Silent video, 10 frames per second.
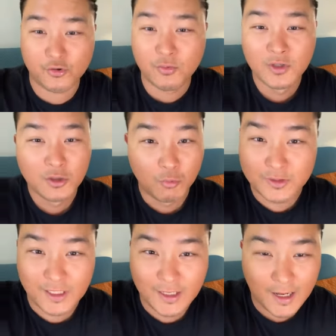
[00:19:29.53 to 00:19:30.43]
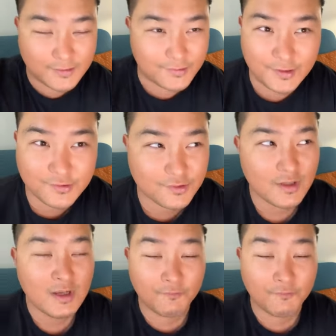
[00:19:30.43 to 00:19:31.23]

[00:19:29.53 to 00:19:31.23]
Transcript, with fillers: II with the Nazis.